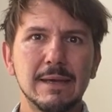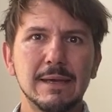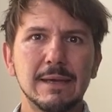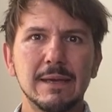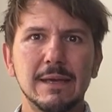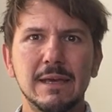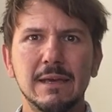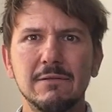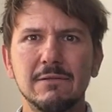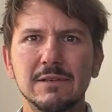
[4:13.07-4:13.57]

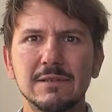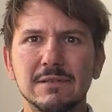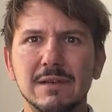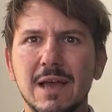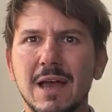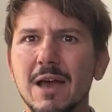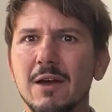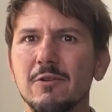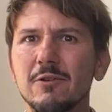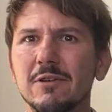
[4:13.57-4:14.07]
Here is
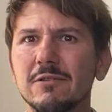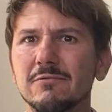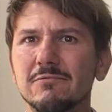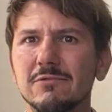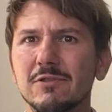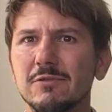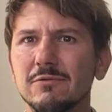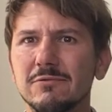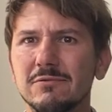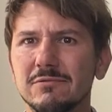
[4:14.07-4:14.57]
how it
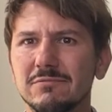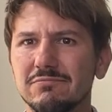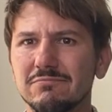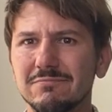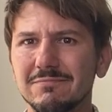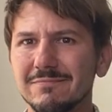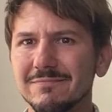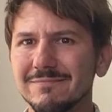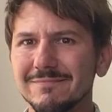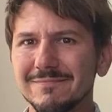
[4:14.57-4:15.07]
could
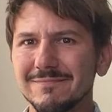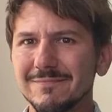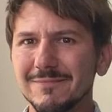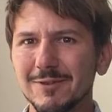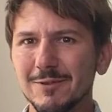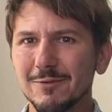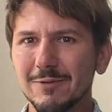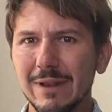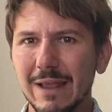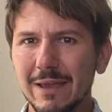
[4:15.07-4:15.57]

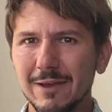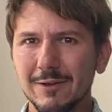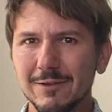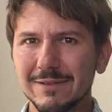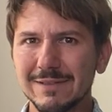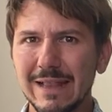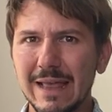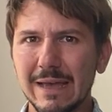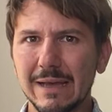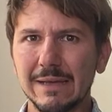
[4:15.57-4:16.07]
look like on
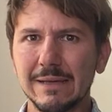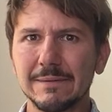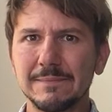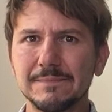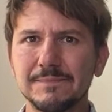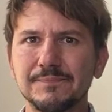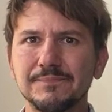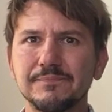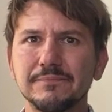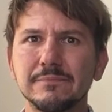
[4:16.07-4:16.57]
Slack.
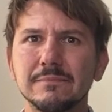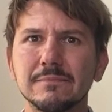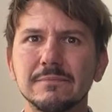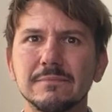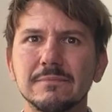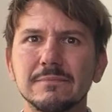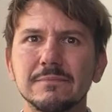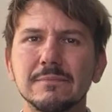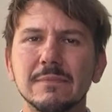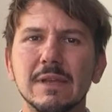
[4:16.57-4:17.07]

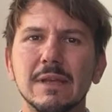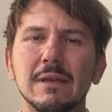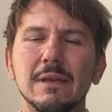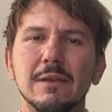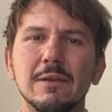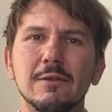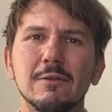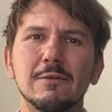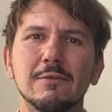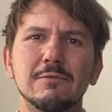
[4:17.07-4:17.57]

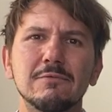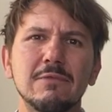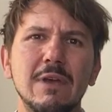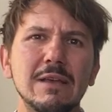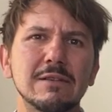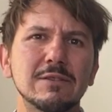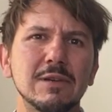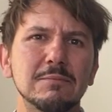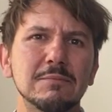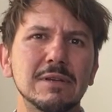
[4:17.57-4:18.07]
You could
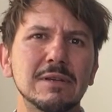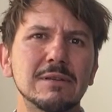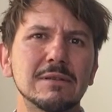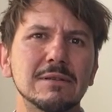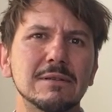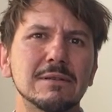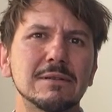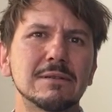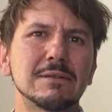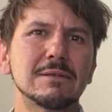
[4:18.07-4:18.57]
write
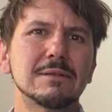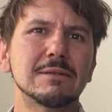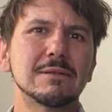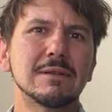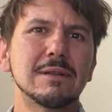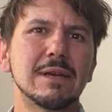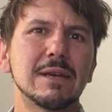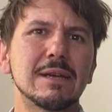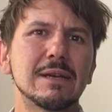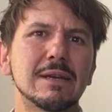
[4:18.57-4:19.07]
something
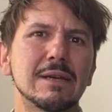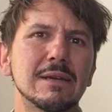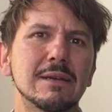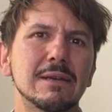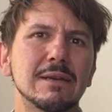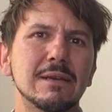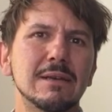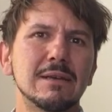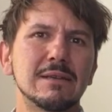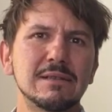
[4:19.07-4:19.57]
like,
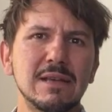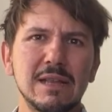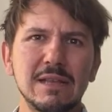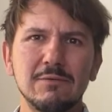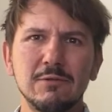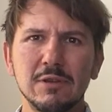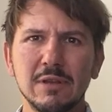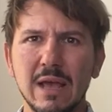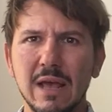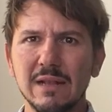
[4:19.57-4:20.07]
is
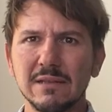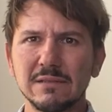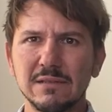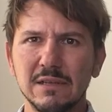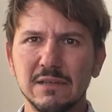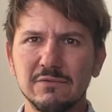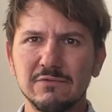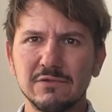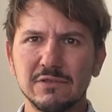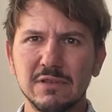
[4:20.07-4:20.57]
anyone else
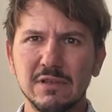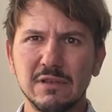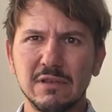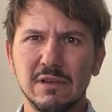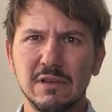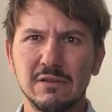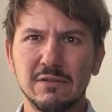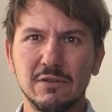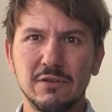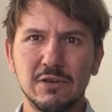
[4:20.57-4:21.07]
interested
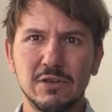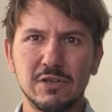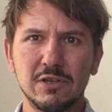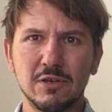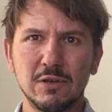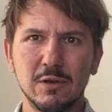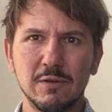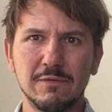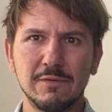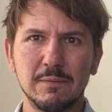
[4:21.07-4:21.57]
in the
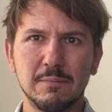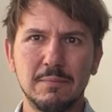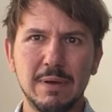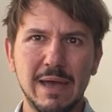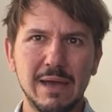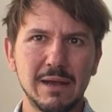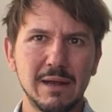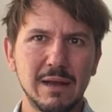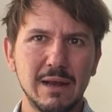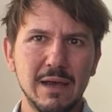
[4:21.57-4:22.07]
issue of
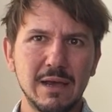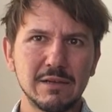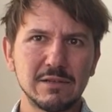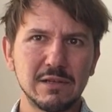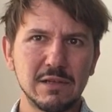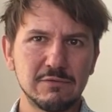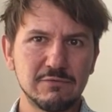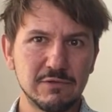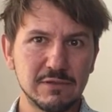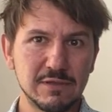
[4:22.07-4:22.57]
backlash
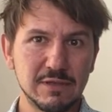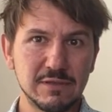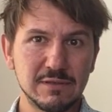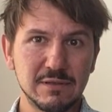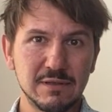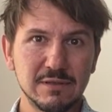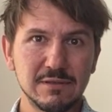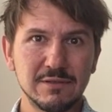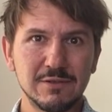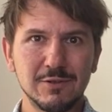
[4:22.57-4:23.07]
and
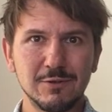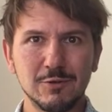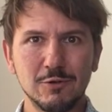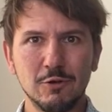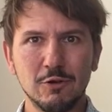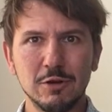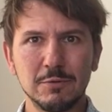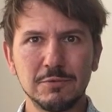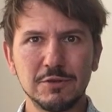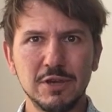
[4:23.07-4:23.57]
resistance to
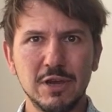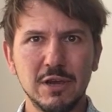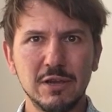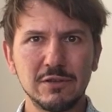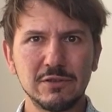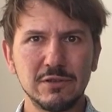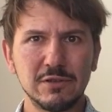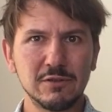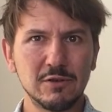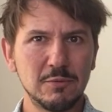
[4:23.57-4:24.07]
norm
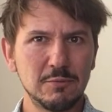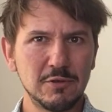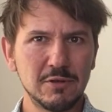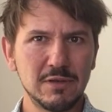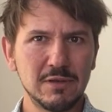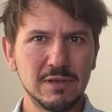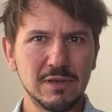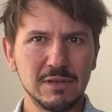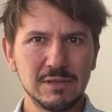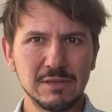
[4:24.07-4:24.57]
change in
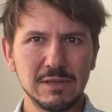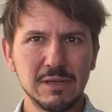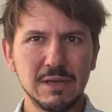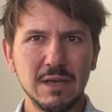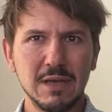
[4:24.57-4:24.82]
communities?